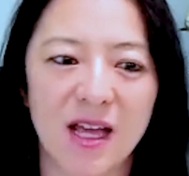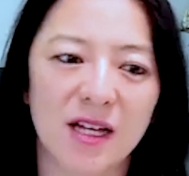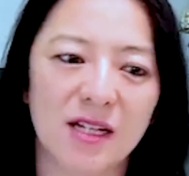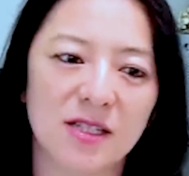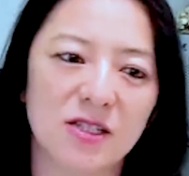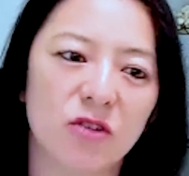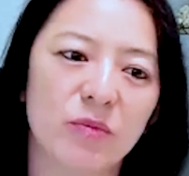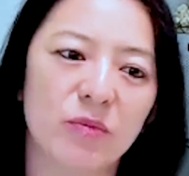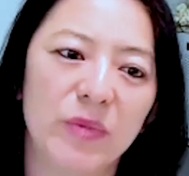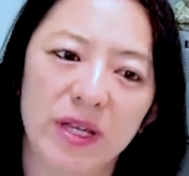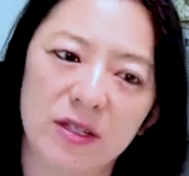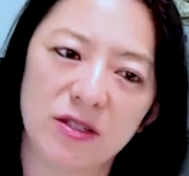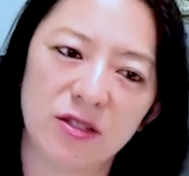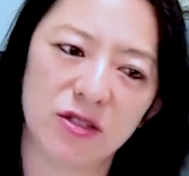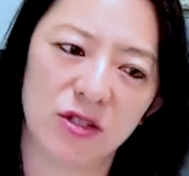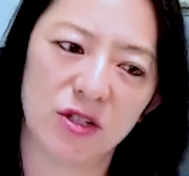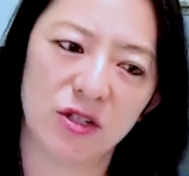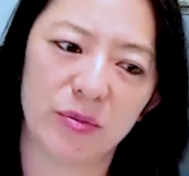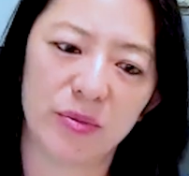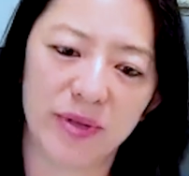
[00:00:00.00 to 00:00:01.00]
So making sure
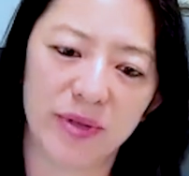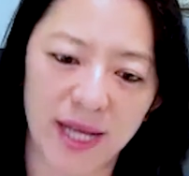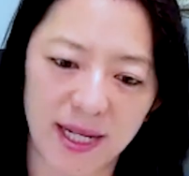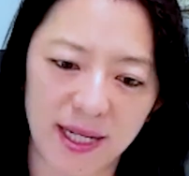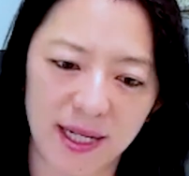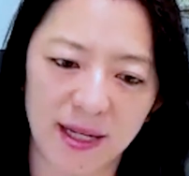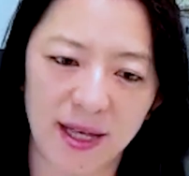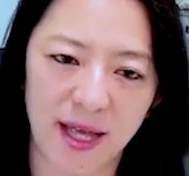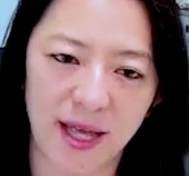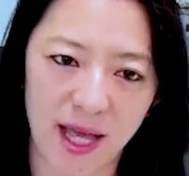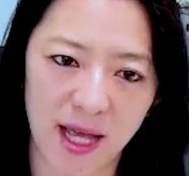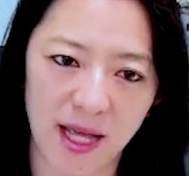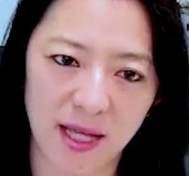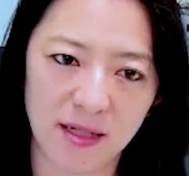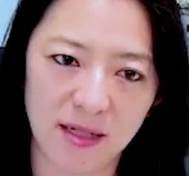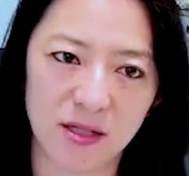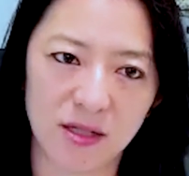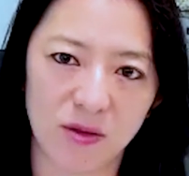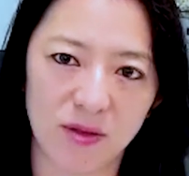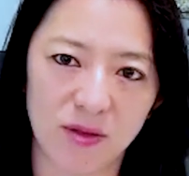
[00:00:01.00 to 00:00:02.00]
you're planning ahead
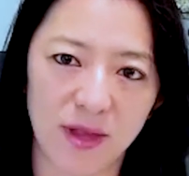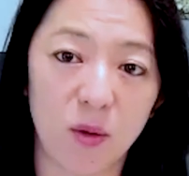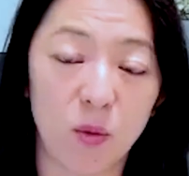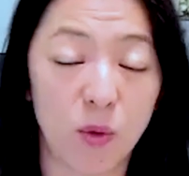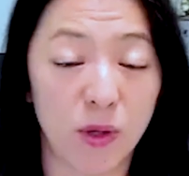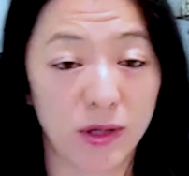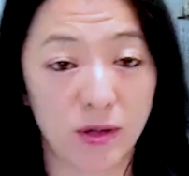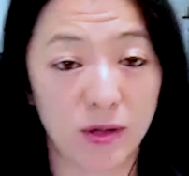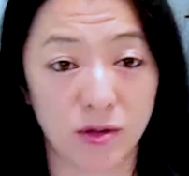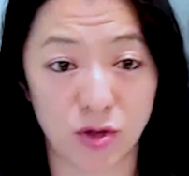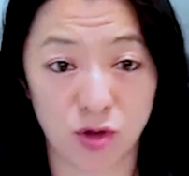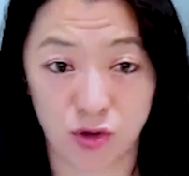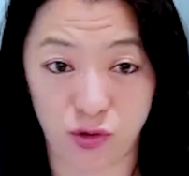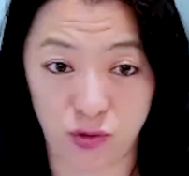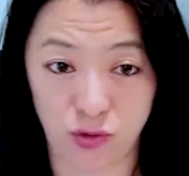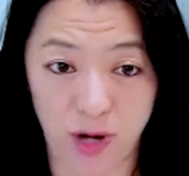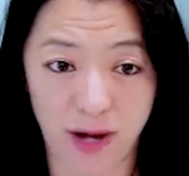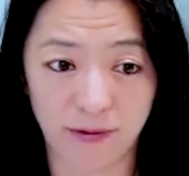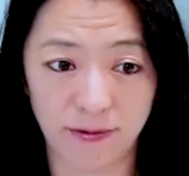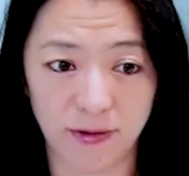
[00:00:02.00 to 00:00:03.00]
so that when you're
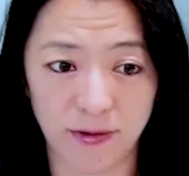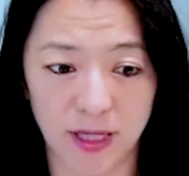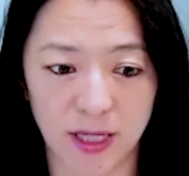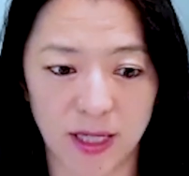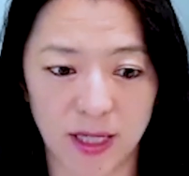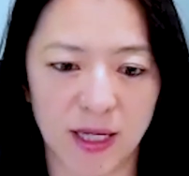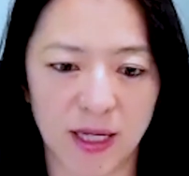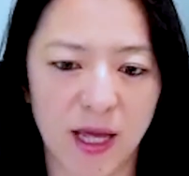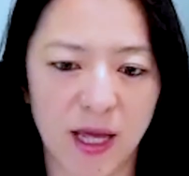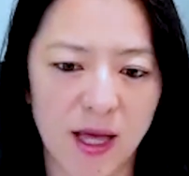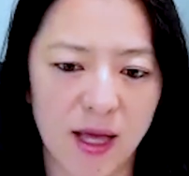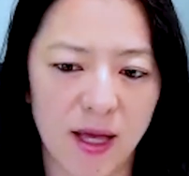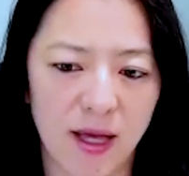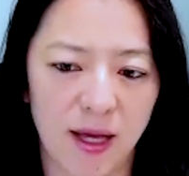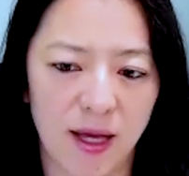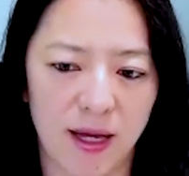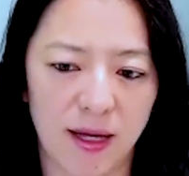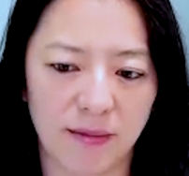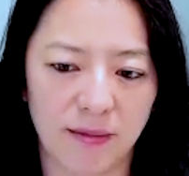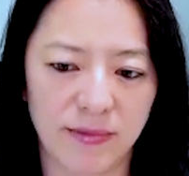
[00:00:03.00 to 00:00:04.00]
traveling,
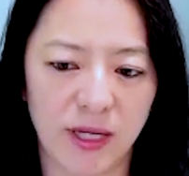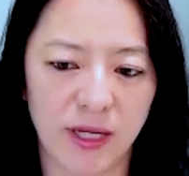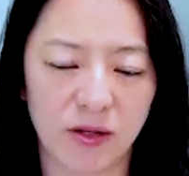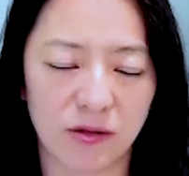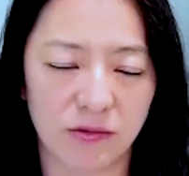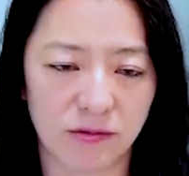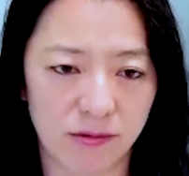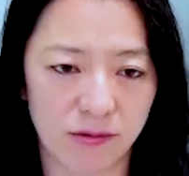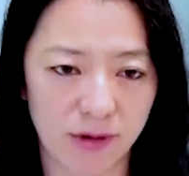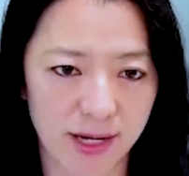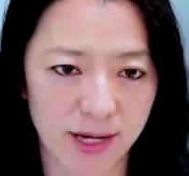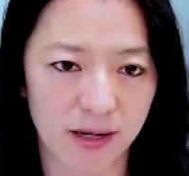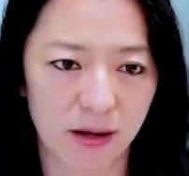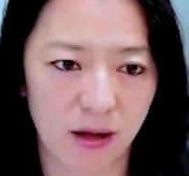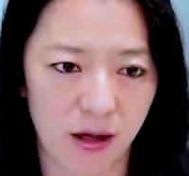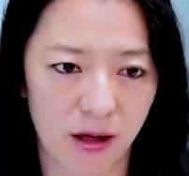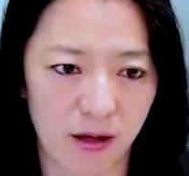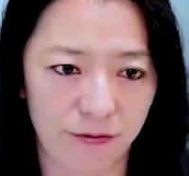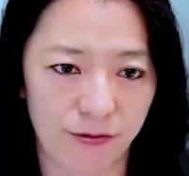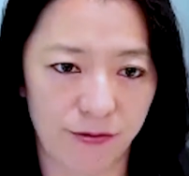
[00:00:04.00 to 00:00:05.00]
um, that you're writing
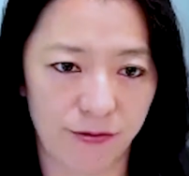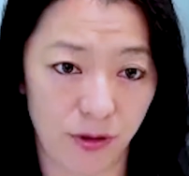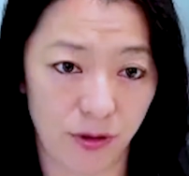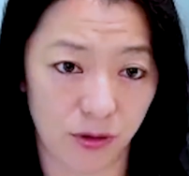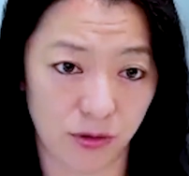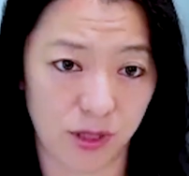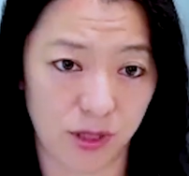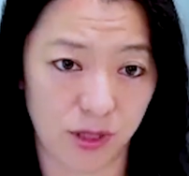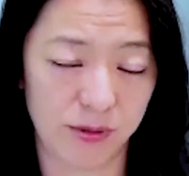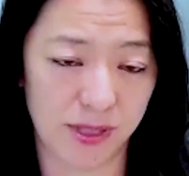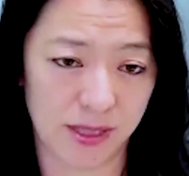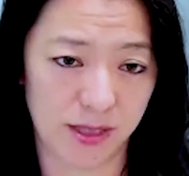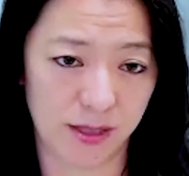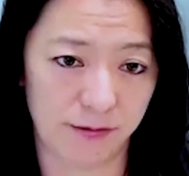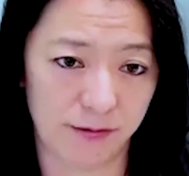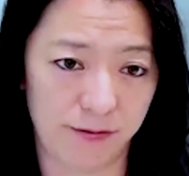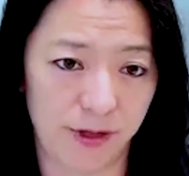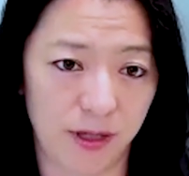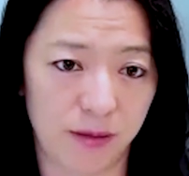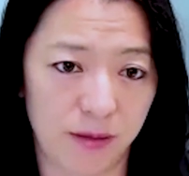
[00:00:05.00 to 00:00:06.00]
off those
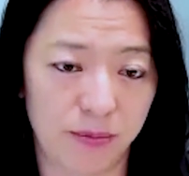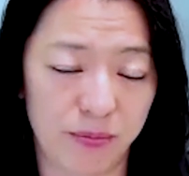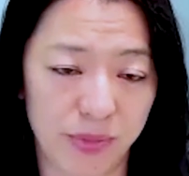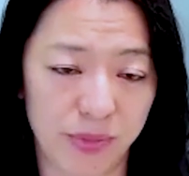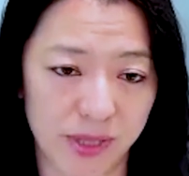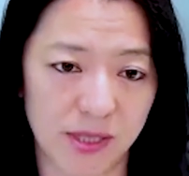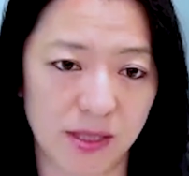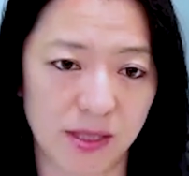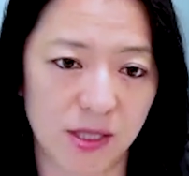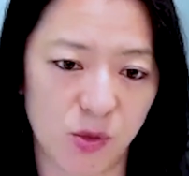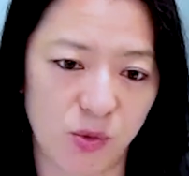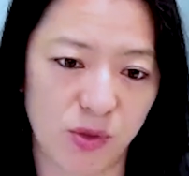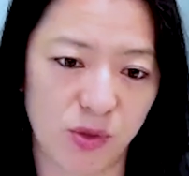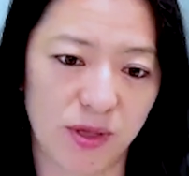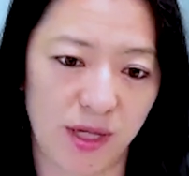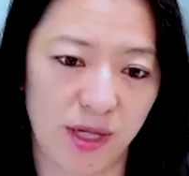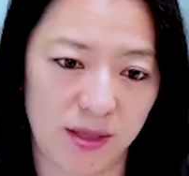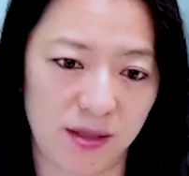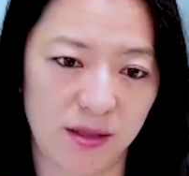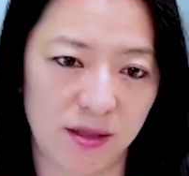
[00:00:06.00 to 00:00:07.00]
specific business
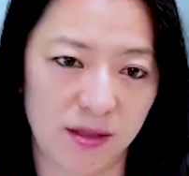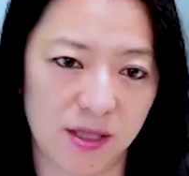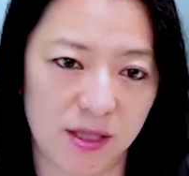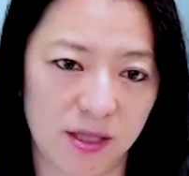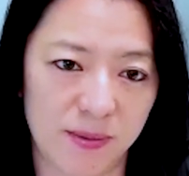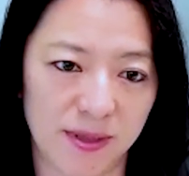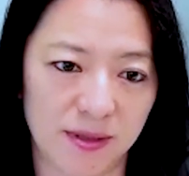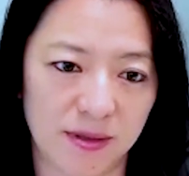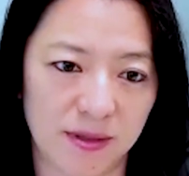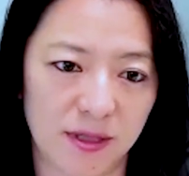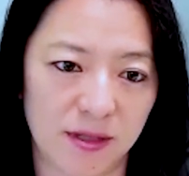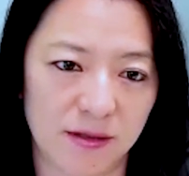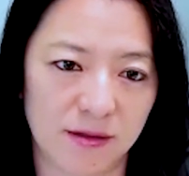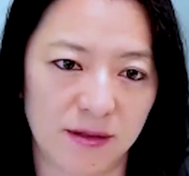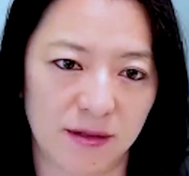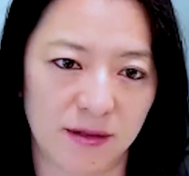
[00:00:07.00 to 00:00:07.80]
related expenses.